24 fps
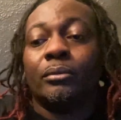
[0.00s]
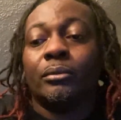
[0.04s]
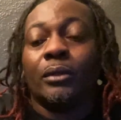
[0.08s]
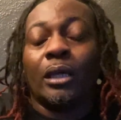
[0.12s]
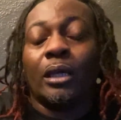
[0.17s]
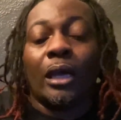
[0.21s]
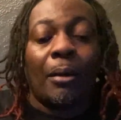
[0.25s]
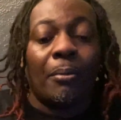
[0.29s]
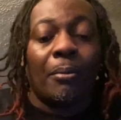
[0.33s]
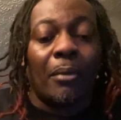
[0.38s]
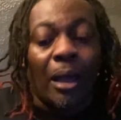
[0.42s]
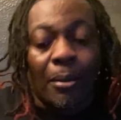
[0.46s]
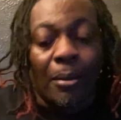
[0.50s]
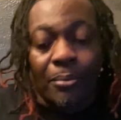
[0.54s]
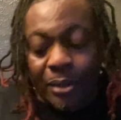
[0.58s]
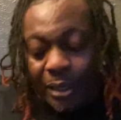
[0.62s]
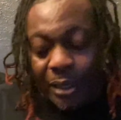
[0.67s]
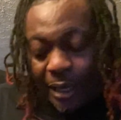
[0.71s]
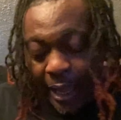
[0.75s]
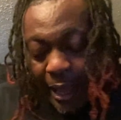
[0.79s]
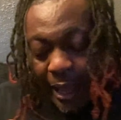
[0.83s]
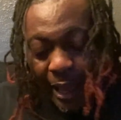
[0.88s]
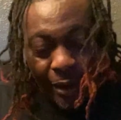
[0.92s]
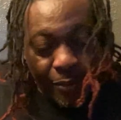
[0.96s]
I'm
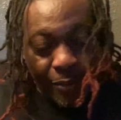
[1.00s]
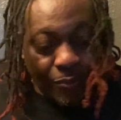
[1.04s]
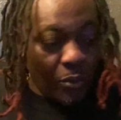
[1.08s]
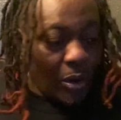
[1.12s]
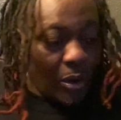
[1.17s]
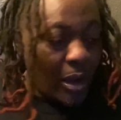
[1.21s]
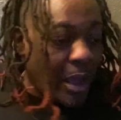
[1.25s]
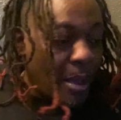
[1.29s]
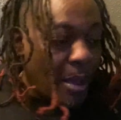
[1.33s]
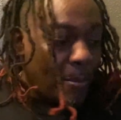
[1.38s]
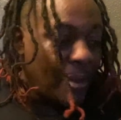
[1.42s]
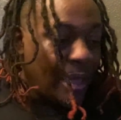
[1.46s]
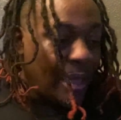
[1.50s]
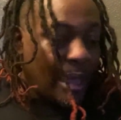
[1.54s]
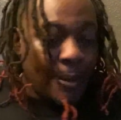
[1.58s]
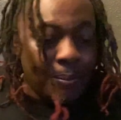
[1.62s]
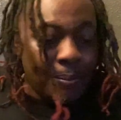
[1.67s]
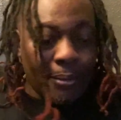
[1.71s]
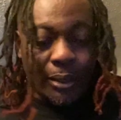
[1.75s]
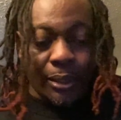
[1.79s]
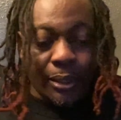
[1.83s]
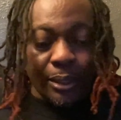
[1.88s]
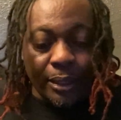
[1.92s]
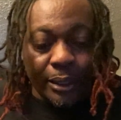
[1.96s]
glad of where I'm at
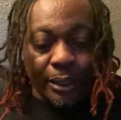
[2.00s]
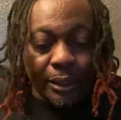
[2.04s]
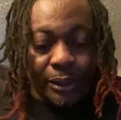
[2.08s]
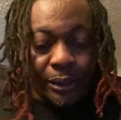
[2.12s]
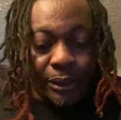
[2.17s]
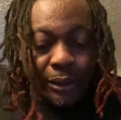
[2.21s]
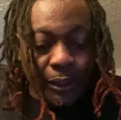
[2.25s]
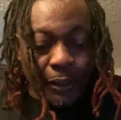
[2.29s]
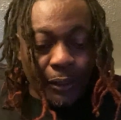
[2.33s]
because